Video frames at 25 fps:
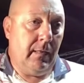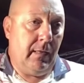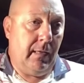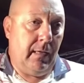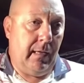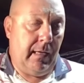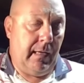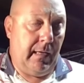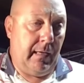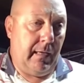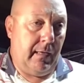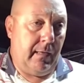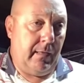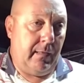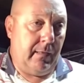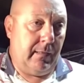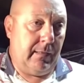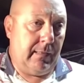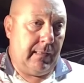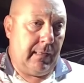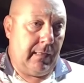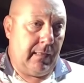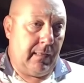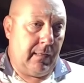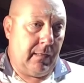and
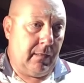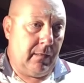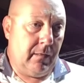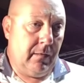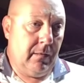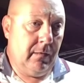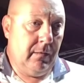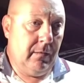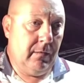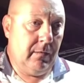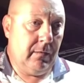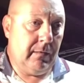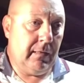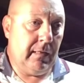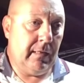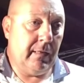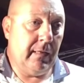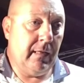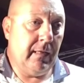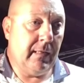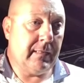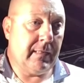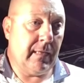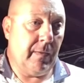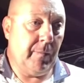you
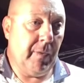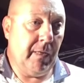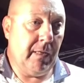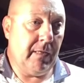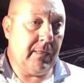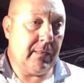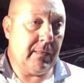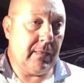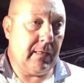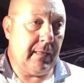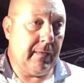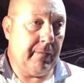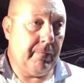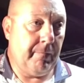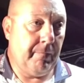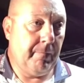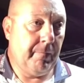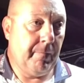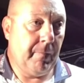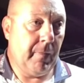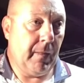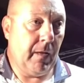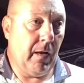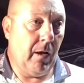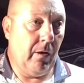think something's
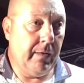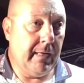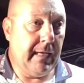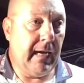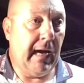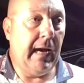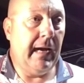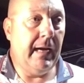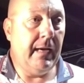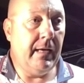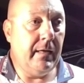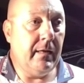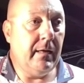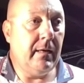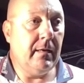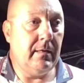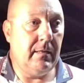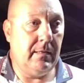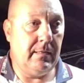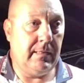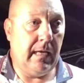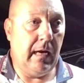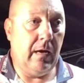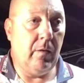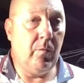okay, and then you
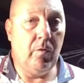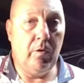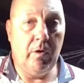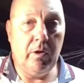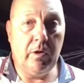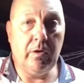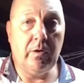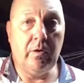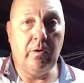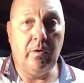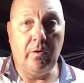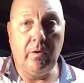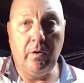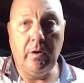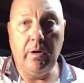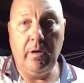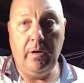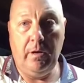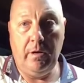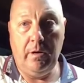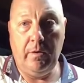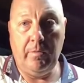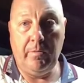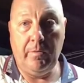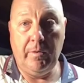start working on it and
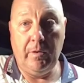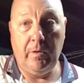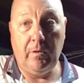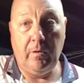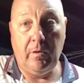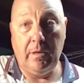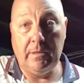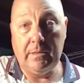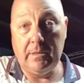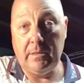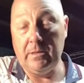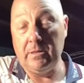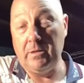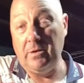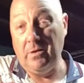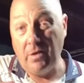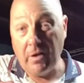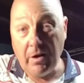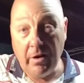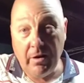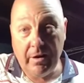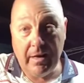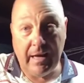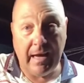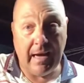then realize it's not
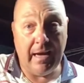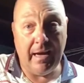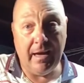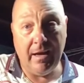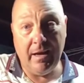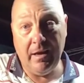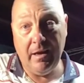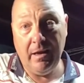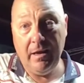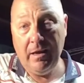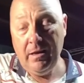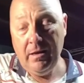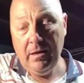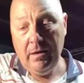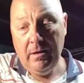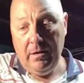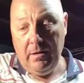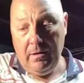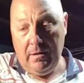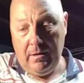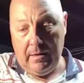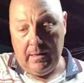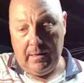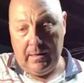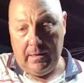okay.
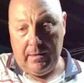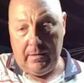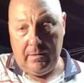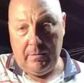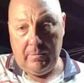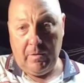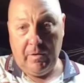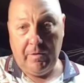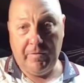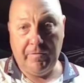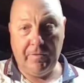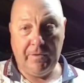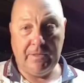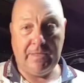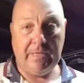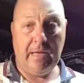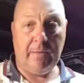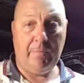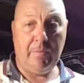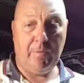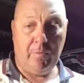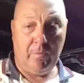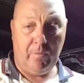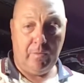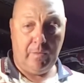Like for
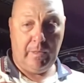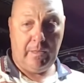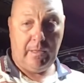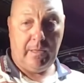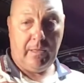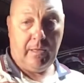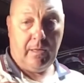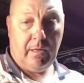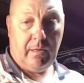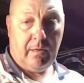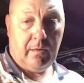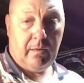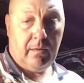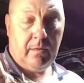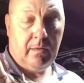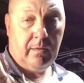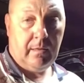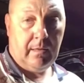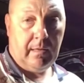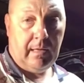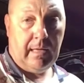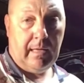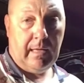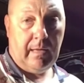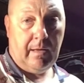example with the
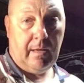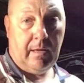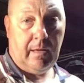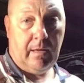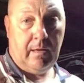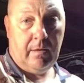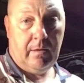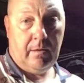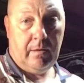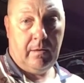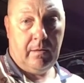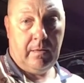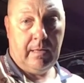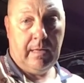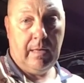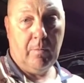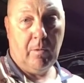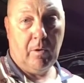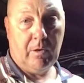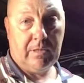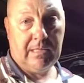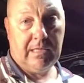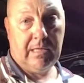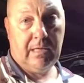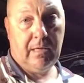
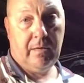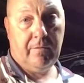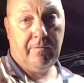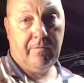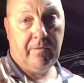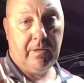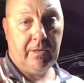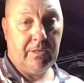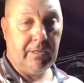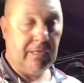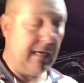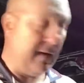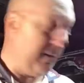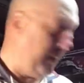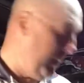gearbox here for the Jeep,